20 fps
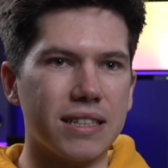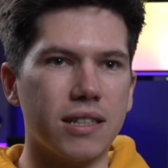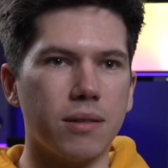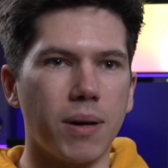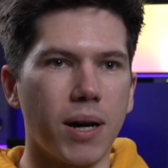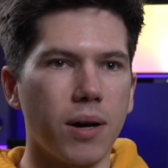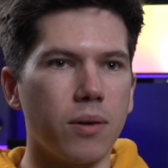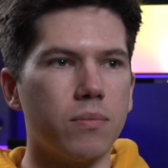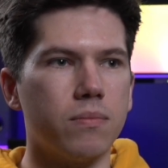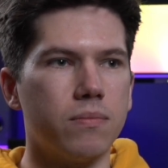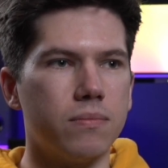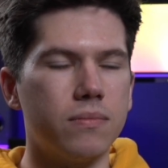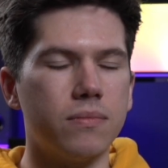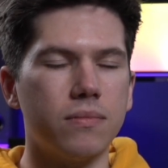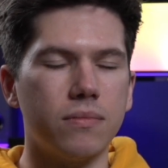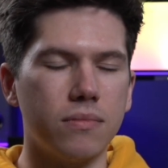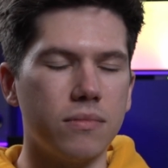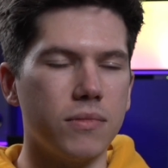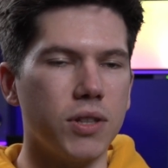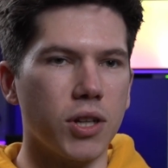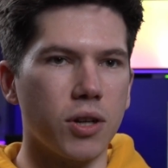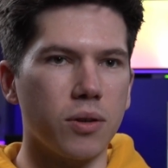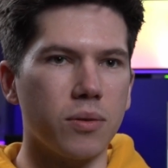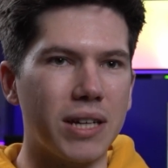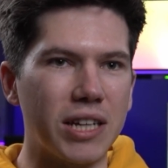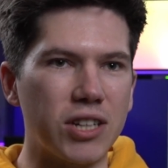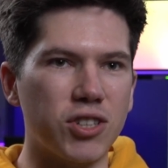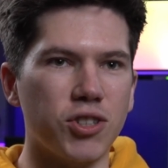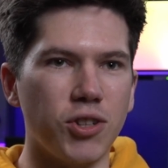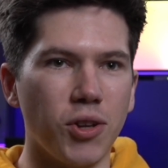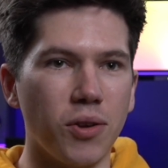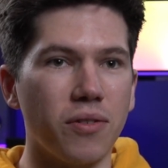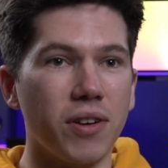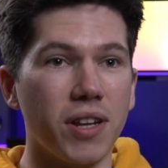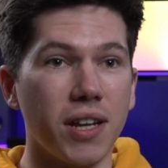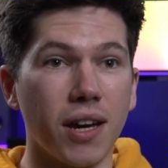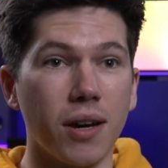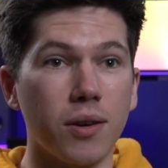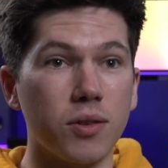about, you know, each new video.